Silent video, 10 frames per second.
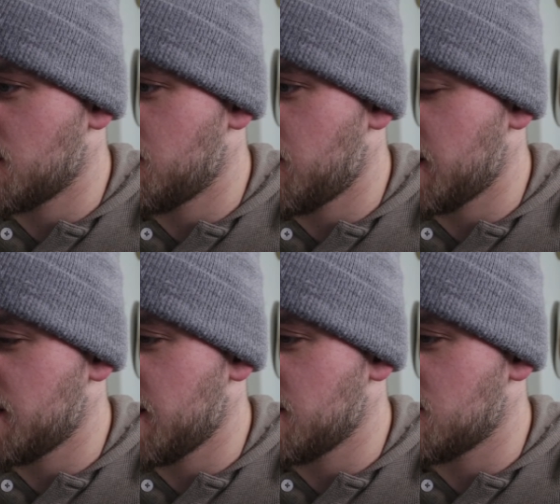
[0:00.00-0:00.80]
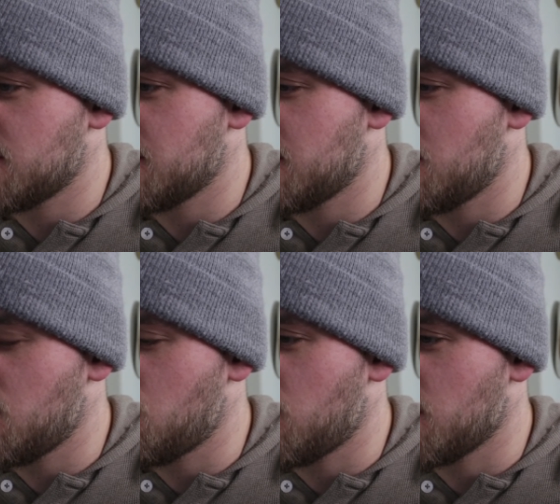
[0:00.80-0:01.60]
Mine ends in
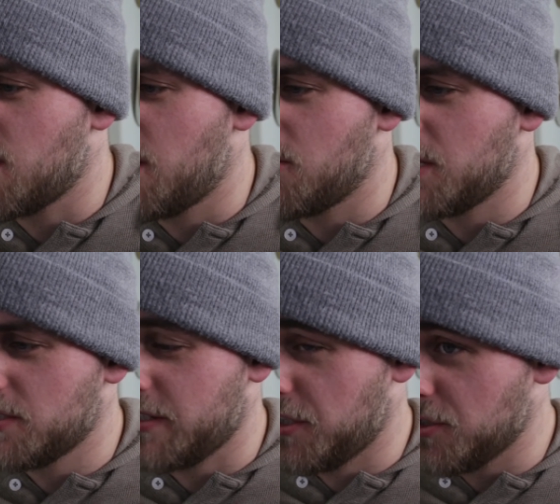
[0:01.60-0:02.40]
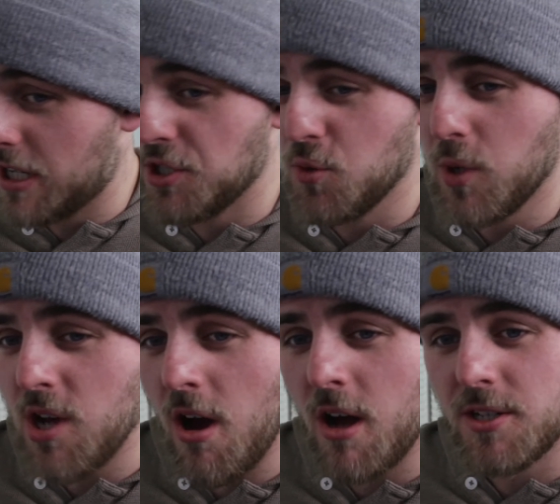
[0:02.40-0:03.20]
OR. Oh, are you a
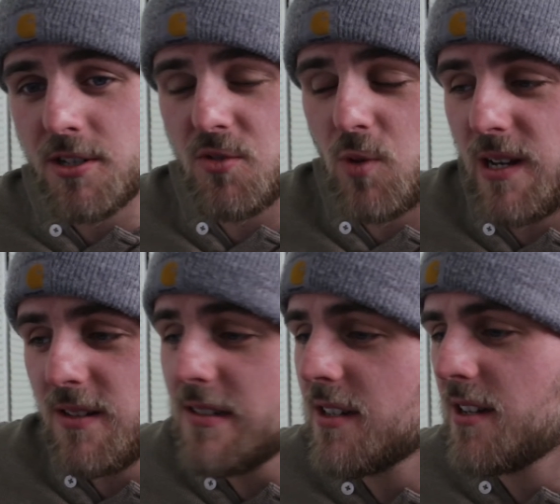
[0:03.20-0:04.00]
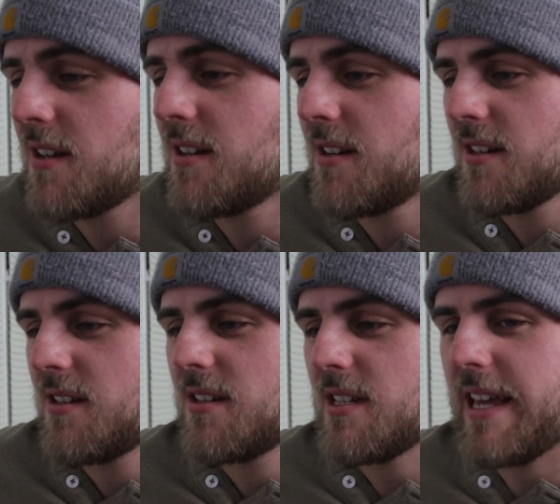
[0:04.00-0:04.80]
Connor as well?
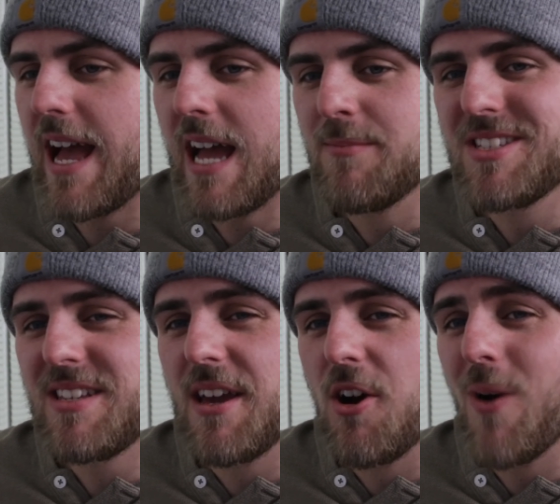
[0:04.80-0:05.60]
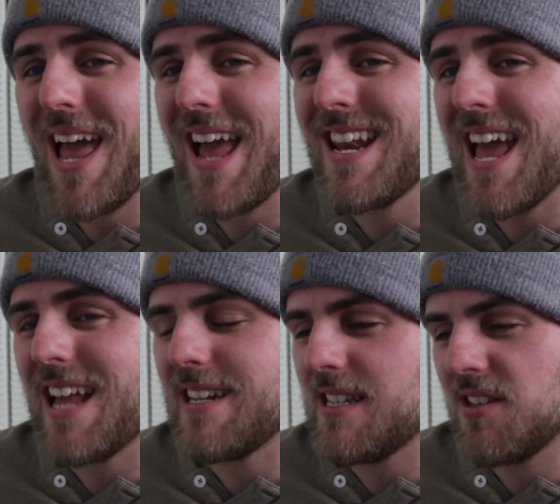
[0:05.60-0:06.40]
Yeah, I'm
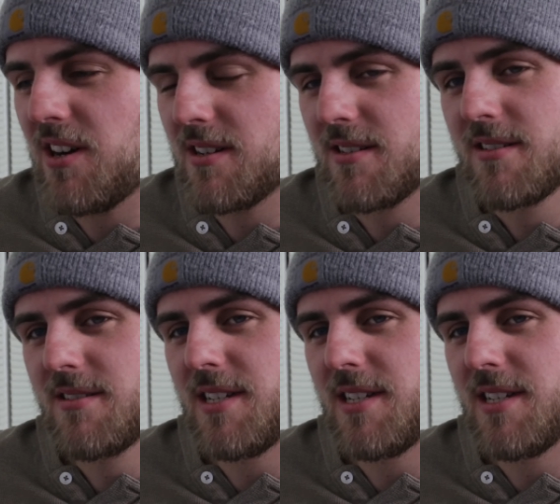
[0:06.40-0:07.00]
CONNER.